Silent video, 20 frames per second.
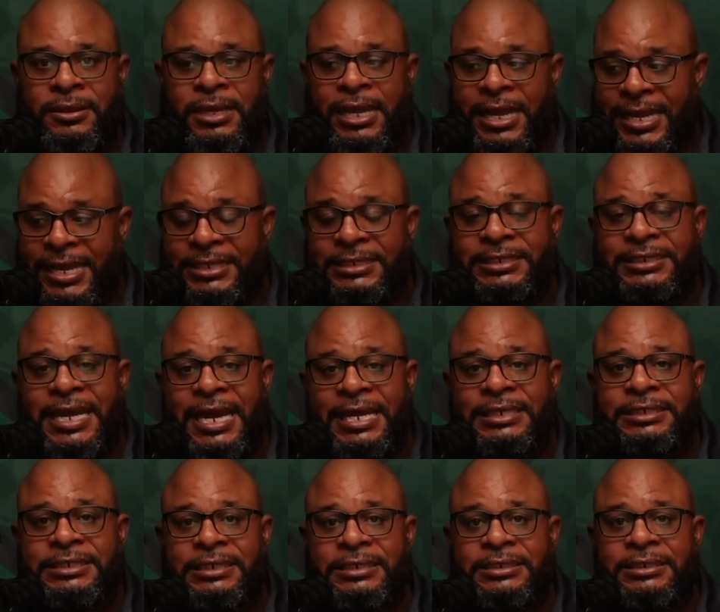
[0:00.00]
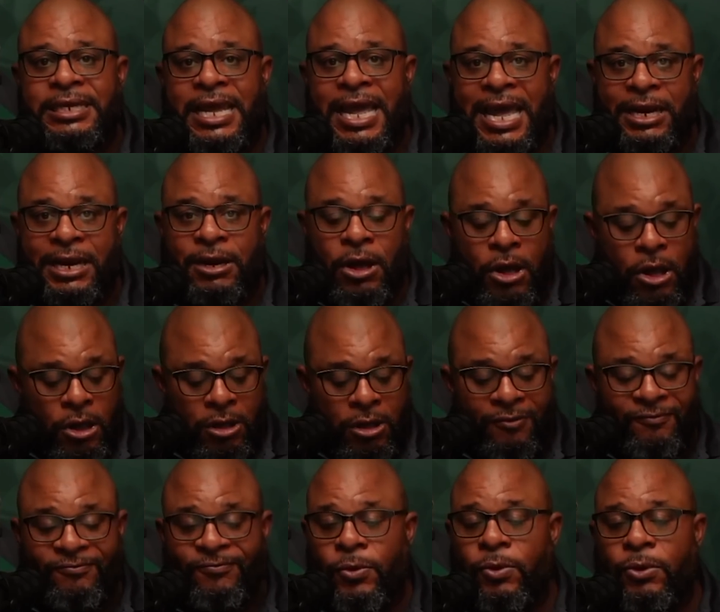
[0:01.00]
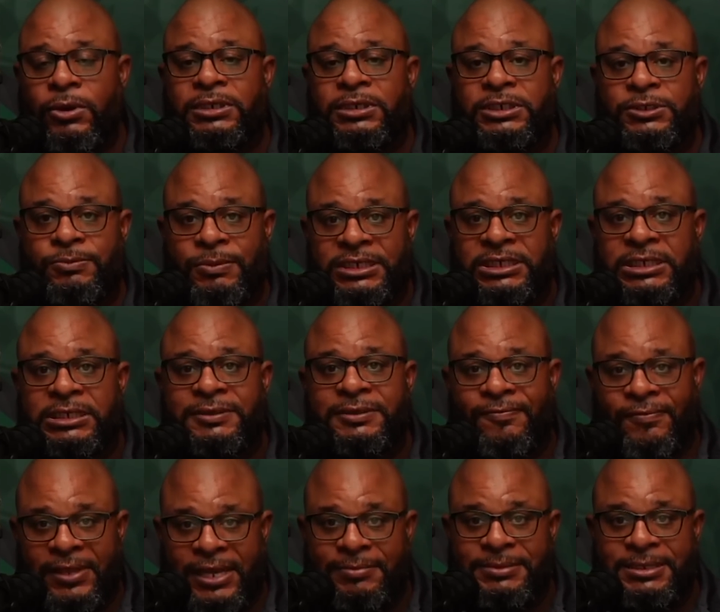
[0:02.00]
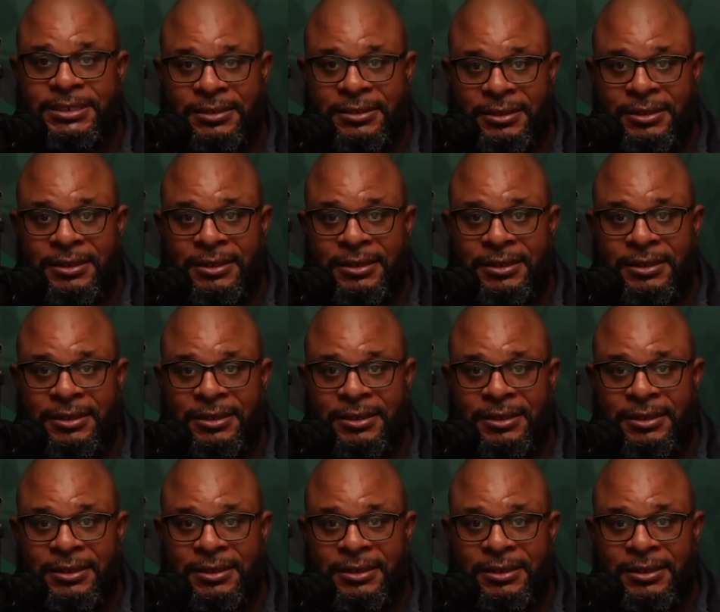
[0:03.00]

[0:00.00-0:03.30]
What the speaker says: against Texas had all 4 switches flipped.